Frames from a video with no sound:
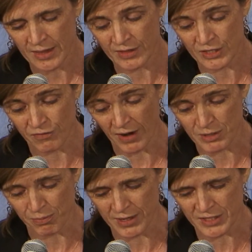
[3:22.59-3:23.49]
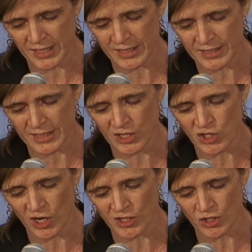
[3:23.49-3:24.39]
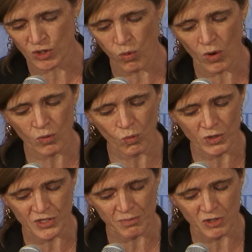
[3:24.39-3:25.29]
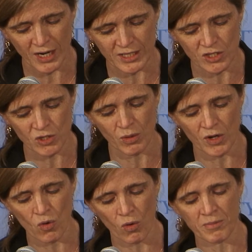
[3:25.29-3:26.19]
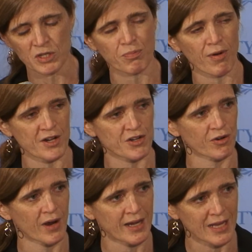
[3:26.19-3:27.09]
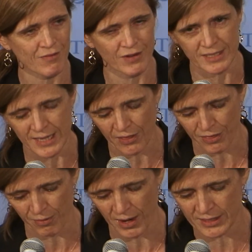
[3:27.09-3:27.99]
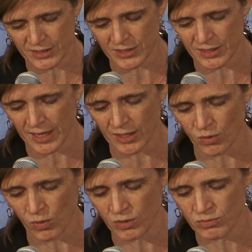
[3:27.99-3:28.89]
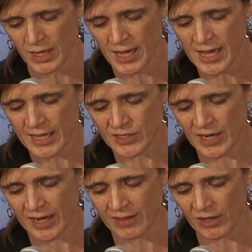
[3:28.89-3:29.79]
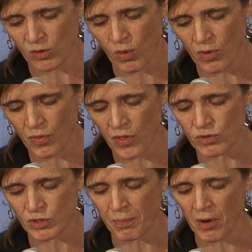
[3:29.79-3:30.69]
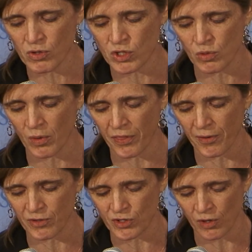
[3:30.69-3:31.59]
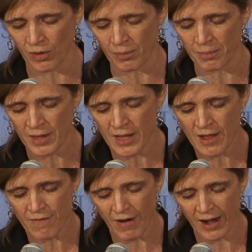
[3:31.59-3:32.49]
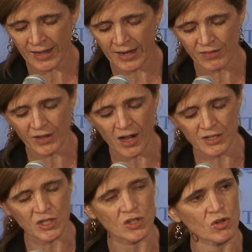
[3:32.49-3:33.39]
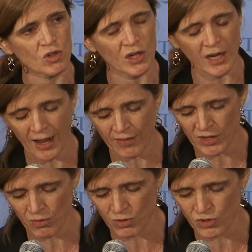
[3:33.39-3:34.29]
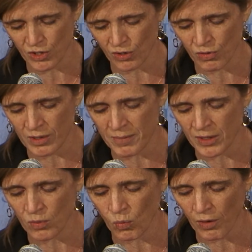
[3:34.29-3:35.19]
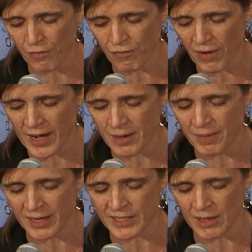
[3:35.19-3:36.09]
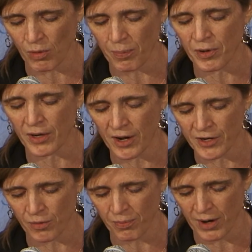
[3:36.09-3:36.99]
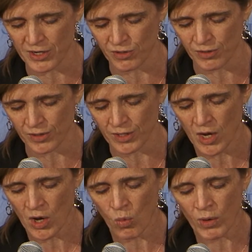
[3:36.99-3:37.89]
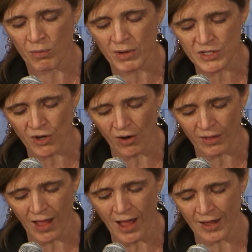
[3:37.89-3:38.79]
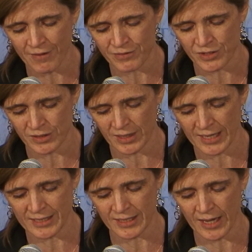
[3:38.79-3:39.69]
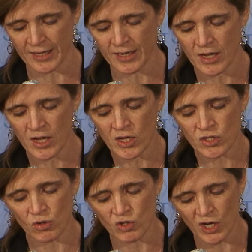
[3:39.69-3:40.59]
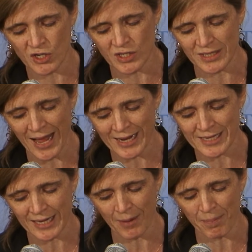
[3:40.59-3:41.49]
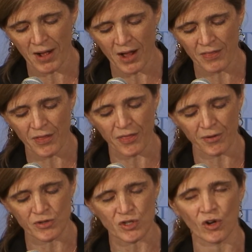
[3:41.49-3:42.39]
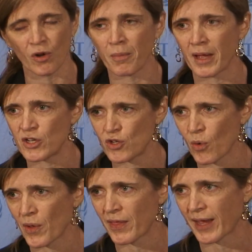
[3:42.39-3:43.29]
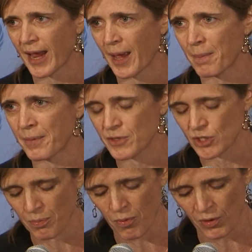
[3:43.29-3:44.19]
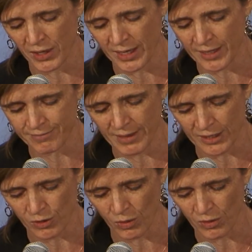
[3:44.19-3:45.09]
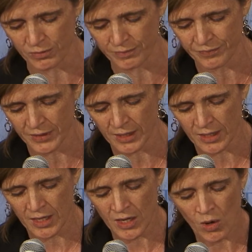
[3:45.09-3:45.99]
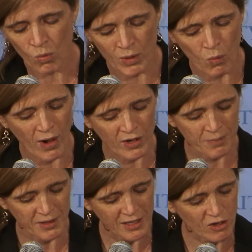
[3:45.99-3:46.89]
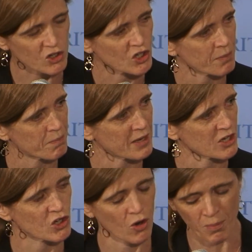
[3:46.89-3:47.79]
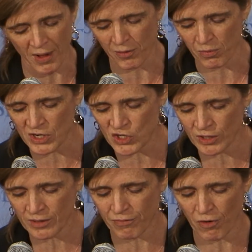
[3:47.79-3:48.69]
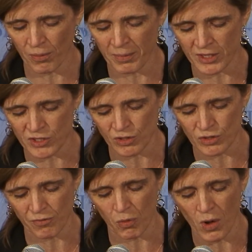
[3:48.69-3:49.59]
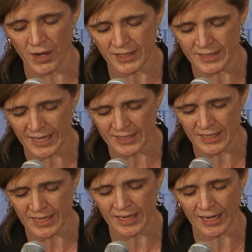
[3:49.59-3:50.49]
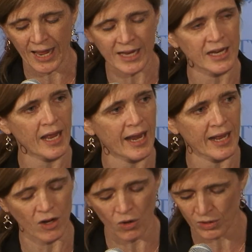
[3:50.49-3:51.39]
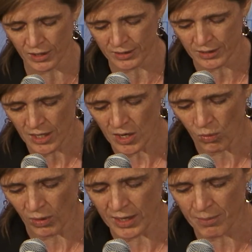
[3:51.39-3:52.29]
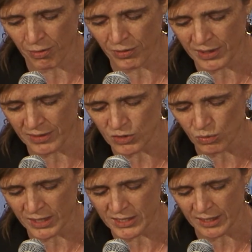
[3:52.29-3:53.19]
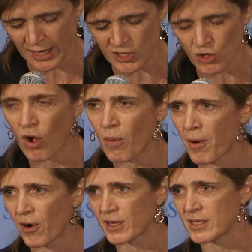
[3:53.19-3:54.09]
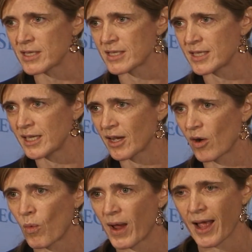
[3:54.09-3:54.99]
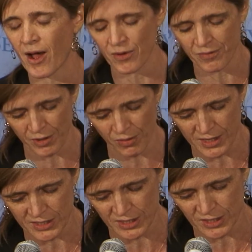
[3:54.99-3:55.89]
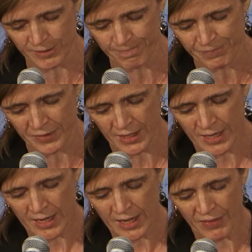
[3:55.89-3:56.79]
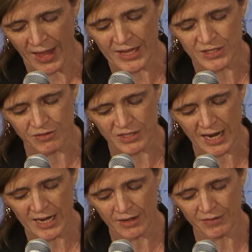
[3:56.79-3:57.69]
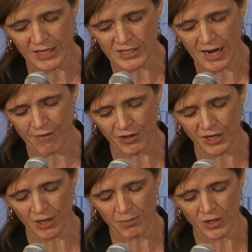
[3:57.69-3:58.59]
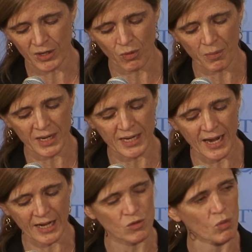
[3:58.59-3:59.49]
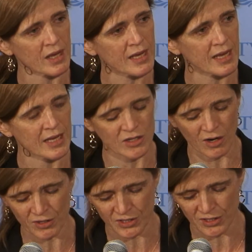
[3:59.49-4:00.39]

This Vice President said judges, quote, were subjected to enormous pressure and even death threats, end quote, stating that, quote, those opposed to a third term violating the Constitution and the Arusha Agreement were afraid because they were put under pressure. We risk our lives, he said, so judges had to get behind the third term and join the camp supporting it, end quote. We welcome the leadership being shown by the region. The foreign ministers of Rwanda, Tanzania, Kenya, and Angola were in Burundi this week to engage all parties to seek a way out of the crisis. The heads of state of the East African community will meet next week in Dar es